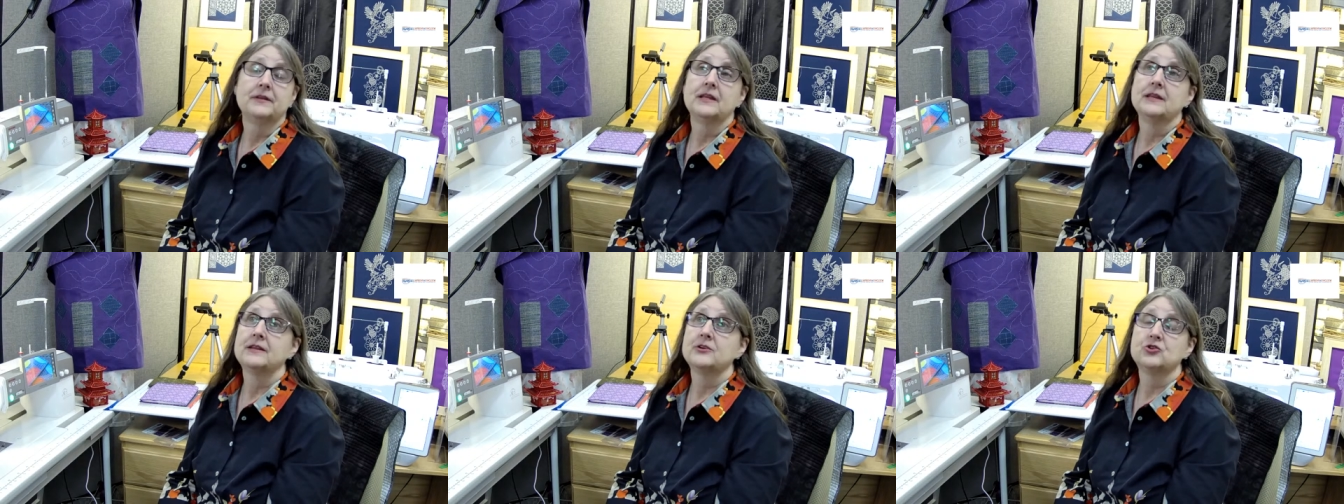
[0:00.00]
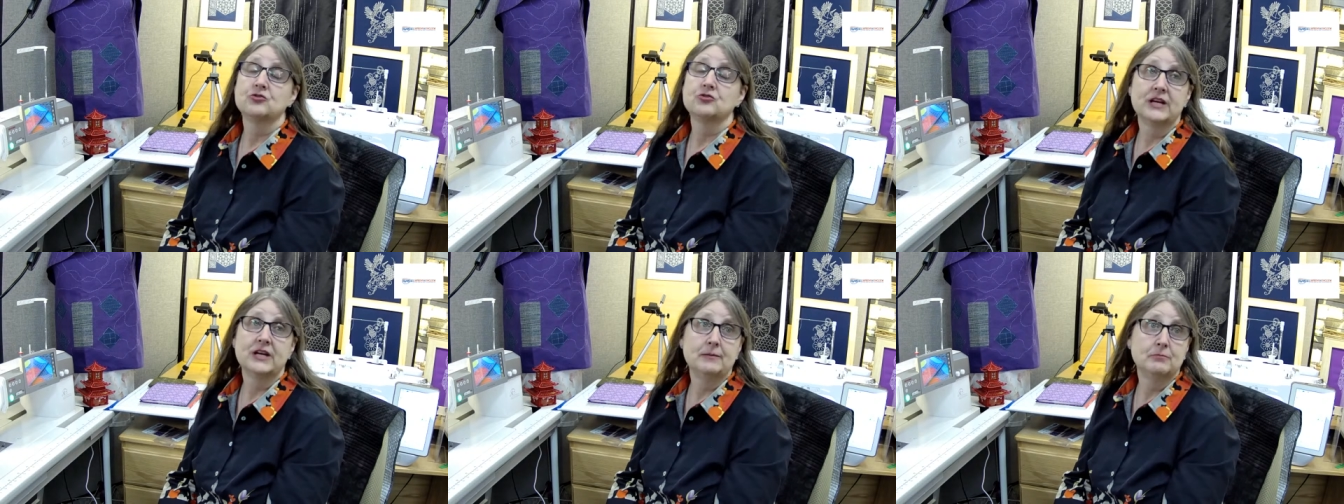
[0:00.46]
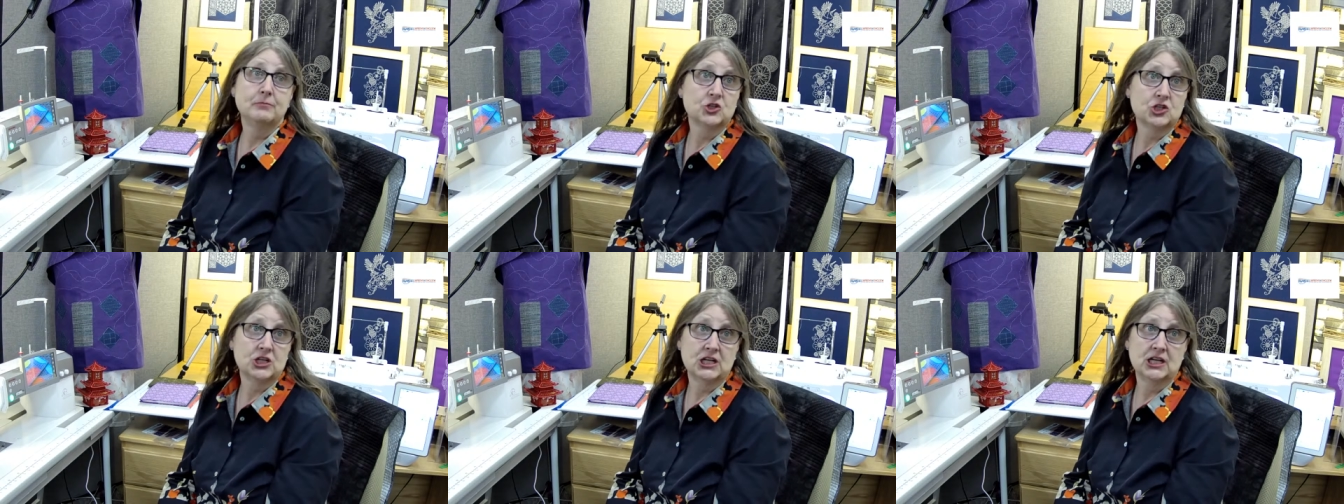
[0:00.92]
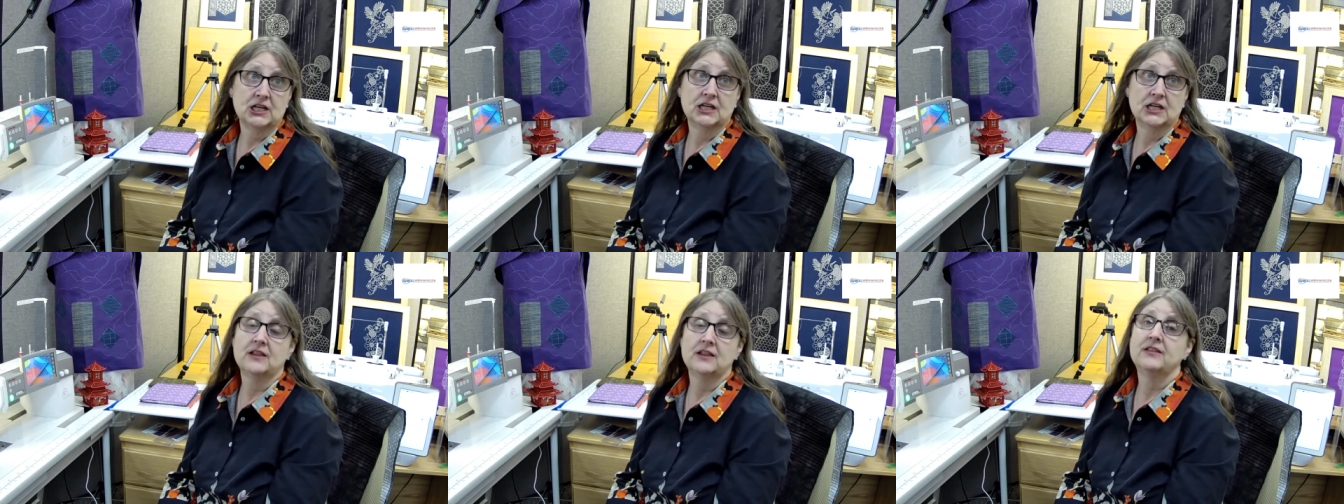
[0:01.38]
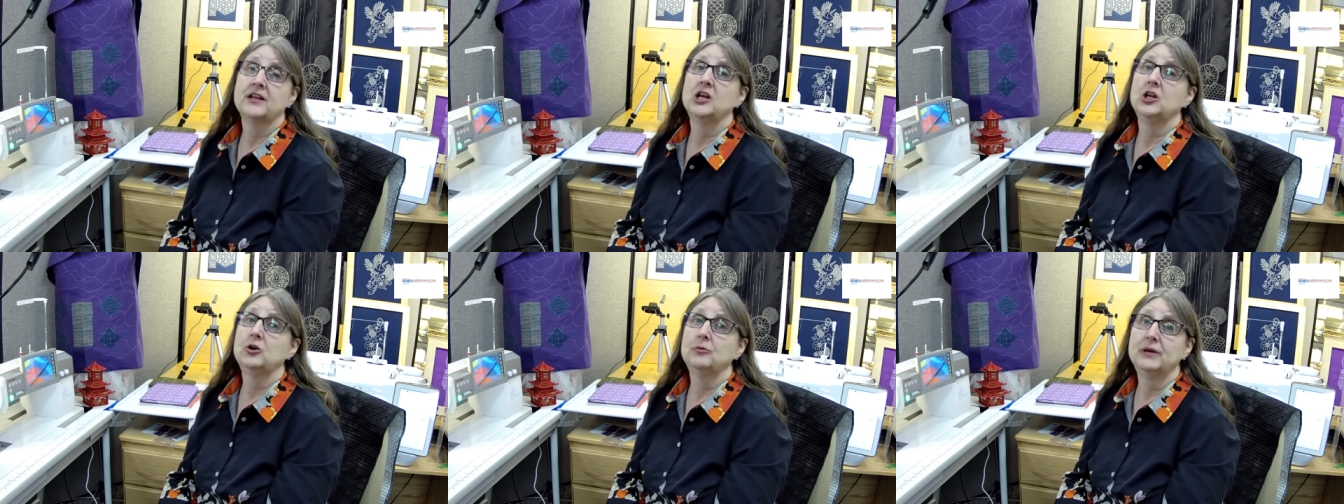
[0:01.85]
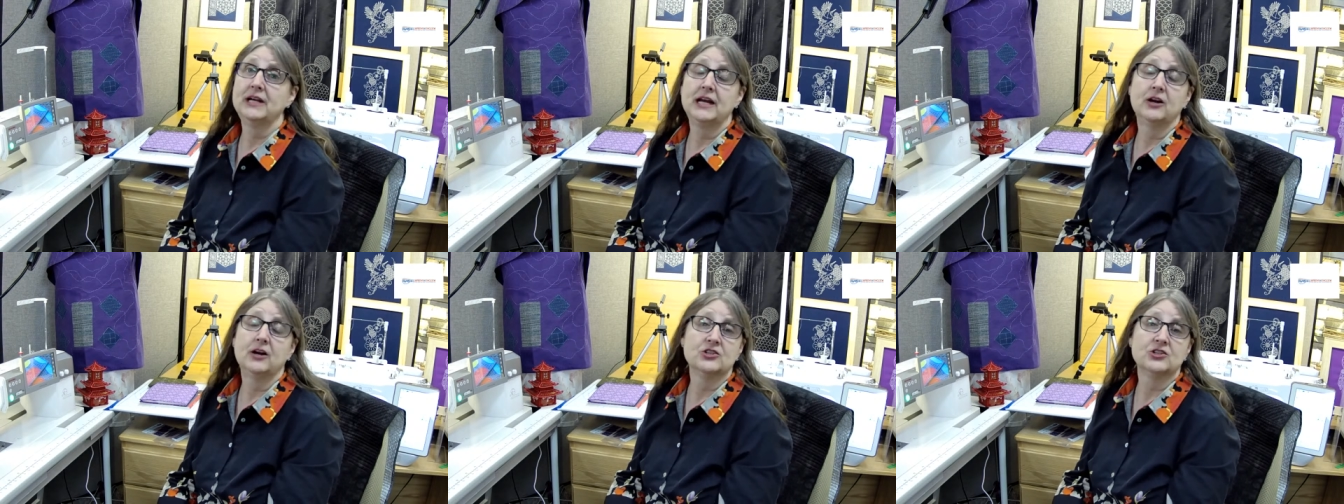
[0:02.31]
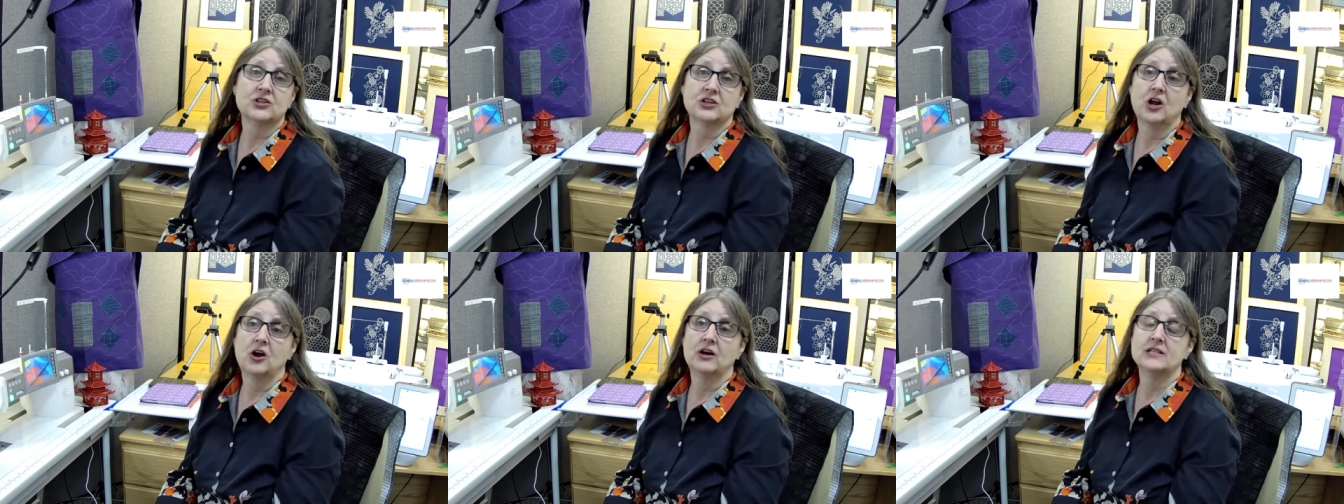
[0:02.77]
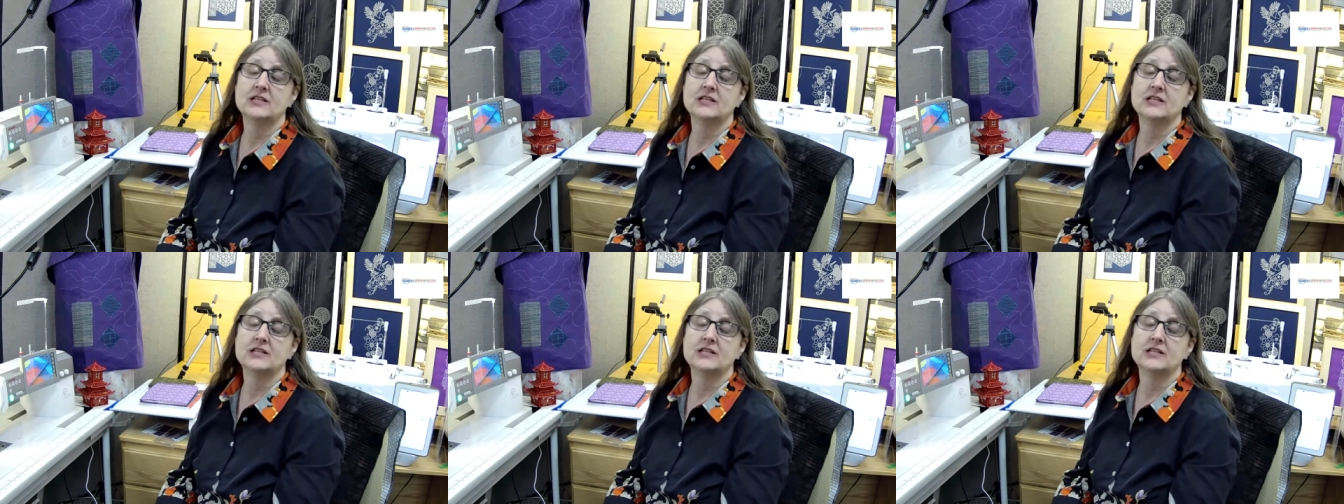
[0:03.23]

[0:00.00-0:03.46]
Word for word: the Dream Machine, the Dream the Machine, Luminaire Solaris.